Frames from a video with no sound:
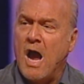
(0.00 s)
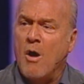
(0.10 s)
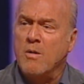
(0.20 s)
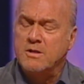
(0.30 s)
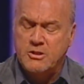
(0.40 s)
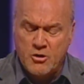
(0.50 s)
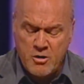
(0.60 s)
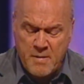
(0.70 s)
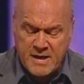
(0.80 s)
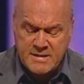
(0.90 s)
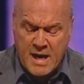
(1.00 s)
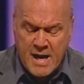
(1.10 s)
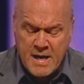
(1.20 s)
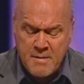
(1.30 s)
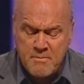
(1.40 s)
Howard Stern makes
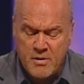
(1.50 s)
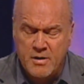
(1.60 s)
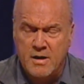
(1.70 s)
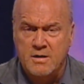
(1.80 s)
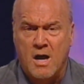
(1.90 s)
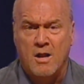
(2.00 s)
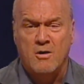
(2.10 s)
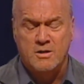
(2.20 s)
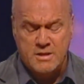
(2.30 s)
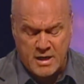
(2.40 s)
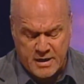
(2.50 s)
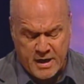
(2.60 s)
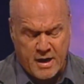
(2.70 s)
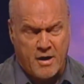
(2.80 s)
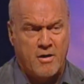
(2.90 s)
$80 million a
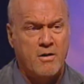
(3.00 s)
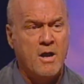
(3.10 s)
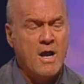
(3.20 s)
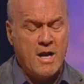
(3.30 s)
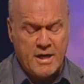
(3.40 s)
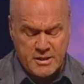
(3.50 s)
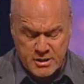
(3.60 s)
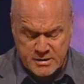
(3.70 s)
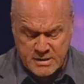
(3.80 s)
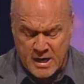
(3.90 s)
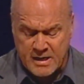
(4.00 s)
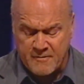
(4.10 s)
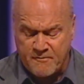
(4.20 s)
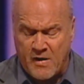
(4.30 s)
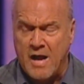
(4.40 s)
year, and he just signed
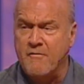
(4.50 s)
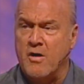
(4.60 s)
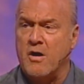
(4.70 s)
a five